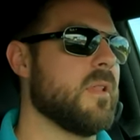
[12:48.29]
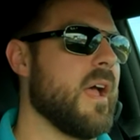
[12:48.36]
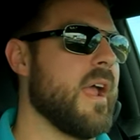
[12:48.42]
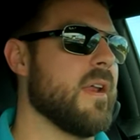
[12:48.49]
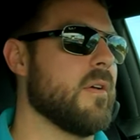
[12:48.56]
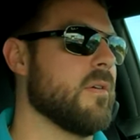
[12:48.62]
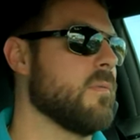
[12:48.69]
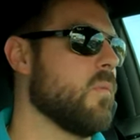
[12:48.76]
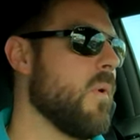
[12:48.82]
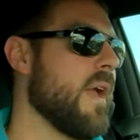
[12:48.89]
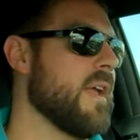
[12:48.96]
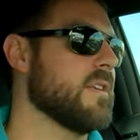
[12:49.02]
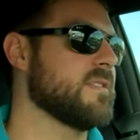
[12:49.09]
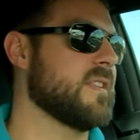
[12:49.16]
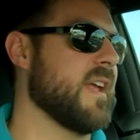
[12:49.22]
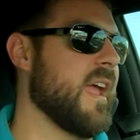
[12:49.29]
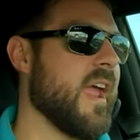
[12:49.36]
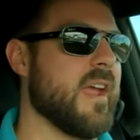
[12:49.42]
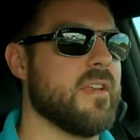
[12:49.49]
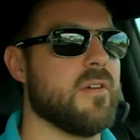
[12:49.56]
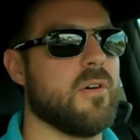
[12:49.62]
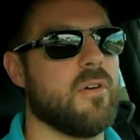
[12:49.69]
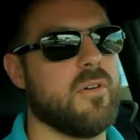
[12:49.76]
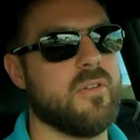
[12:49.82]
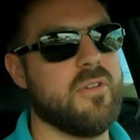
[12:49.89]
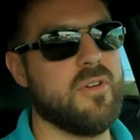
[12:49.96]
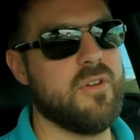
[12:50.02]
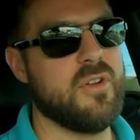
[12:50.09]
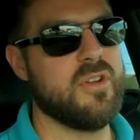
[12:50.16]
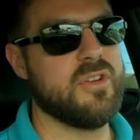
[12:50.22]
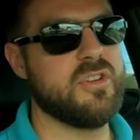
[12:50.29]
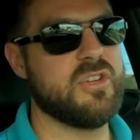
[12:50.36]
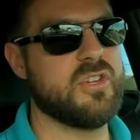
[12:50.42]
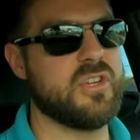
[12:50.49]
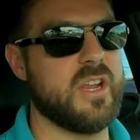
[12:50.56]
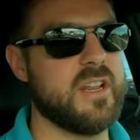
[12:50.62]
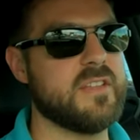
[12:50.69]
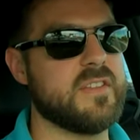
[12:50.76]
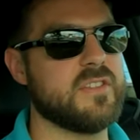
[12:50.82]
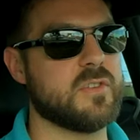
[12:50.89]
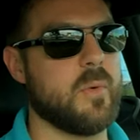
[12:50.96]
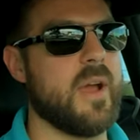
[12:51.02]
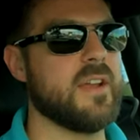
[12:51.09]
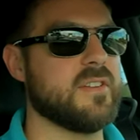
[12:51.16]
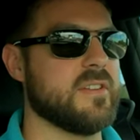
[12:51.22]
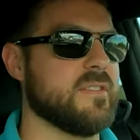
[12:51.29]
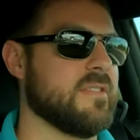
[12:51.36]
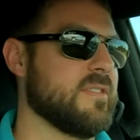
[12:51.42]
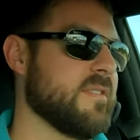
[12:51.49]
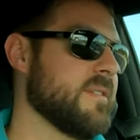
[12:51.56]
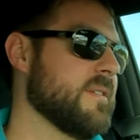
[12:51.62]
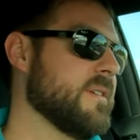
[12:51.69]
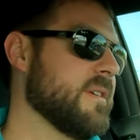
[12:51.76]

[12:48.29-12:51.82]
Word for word: light on ways to handle shitty situations,